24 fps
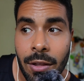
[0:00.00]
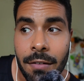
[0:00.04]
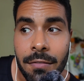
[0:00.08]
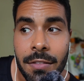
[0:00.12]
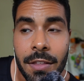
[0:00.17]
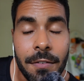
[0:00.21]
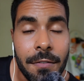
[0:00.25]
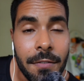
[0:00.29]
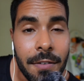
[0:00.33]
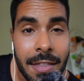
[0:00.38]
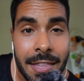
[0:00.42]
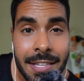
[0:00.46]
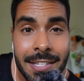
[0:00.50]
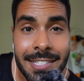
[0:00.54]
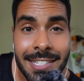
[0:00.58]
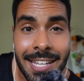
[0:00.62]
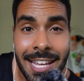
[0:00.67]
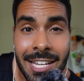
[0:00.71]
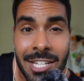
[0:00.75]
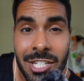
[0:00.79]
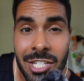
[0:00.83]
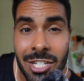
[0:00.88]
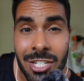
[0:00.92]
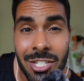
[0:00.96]
of the 5th
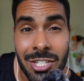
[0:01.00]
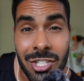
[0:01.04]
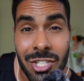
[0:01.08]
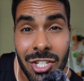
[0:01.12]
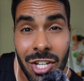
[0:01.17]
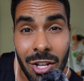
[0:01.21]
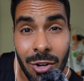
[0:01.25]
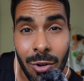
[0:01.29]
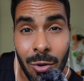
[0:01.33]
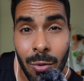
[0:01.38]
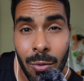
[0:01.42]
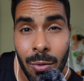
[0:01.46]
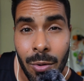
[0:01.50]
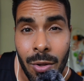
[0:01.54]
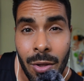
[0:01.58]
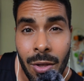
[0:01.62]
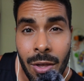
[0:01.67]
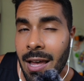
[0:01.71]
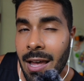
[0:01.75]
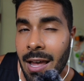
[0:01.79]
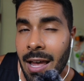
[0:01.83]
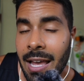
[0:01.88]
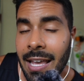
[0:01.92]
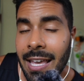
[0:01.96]
station shuttle,
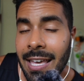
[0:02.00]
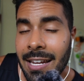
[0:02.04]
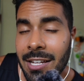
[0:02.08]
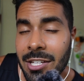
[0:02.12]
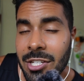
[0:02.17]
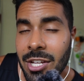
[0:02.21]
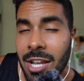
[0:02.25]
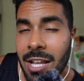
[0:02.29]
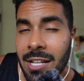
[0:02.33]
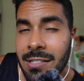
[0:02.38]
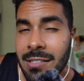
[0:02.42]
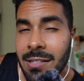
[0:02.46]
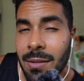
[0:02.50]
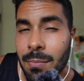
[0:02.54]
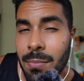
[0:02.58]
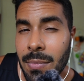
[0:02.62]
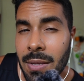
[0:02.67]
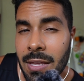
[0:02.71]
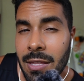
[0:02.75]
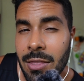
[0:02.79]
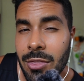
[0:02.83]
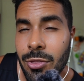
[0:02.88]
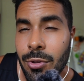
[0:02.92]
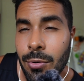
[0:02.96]
I get a chance to
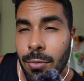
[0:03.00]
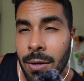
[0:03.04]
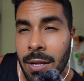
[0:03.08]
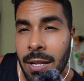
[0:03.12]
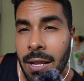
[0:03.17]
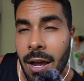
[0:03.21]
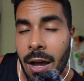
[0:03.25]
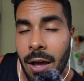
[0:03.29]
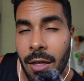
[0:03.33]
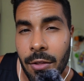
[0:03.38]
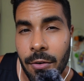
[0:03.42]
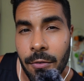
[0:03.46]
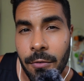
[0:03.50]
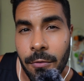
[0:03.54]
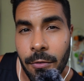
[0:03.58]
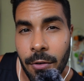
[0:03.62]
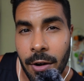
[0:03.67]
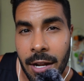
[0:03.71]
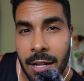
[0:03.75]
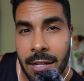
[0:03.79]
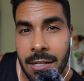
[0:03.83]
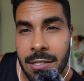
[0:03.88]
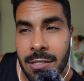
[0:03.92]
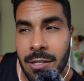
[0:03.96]
meet 3 other
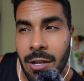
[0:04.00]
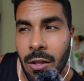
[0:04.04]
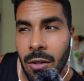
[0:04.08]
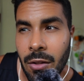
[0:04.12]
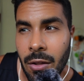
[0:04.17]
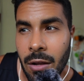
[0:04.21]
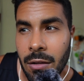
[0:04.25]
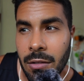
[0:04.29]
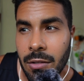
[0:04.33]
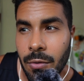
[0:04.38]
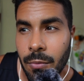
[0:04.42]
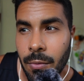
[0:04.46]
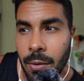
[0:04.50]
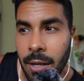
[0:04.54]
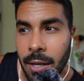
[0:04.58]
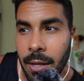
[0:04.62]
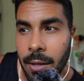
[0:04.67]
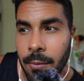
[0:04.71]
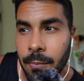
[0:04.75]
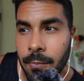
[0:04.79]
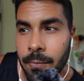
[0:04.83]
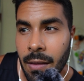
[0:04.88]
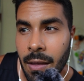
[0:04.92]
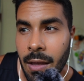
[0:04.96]
friends along the way
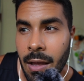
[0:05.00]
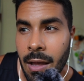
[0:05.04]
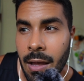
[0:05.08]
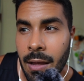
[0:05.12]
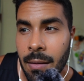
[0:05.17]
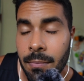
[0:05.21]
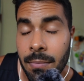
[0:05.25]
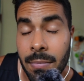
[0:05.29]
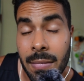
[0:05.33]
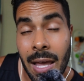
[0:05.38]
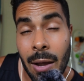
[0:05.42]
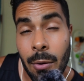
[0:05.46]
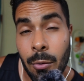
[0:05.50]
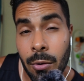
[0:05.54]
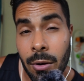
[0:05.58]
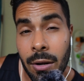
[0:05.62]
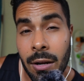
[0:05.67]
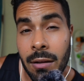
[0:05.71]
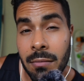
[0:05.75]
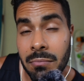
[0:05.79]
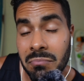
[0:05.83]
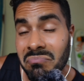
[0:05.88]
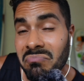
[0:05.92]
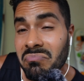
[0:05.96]
that were
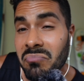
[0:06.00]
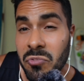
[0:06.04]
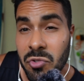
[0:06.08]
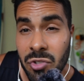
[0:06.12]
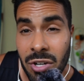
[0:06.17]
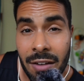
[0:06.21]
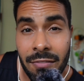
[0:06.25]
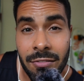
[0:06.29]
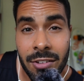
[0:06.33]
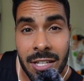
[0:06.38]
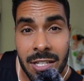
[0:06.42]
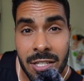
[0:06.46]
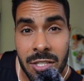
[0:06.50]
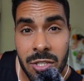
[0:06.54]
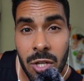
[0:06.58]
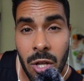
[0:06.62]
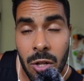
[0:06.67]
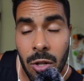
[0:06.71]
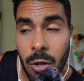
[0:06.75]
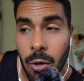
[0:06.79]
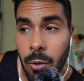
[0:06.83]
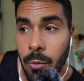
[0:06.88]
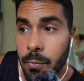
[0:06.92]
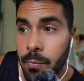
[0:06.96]
traveling
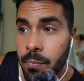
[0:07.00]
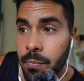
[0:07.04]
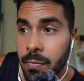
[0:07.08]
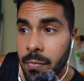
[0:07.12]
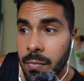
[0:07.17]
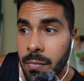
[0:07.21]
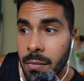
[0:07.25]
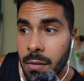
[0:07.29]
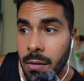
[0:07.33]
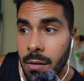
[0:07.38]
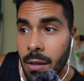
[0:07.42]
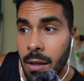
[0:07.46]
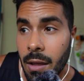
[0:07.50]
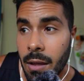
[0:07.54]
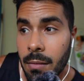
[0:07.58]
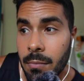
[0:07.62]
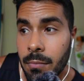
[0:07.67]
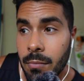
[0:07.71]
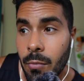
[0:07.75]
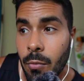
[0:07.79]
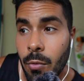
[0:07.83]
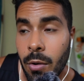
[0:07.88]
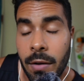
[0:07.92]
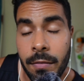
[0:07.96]
solo.
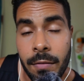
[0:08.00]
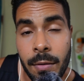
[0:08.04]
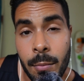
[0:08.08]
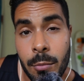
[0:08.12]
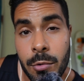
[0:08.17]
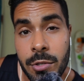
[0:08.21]
One of them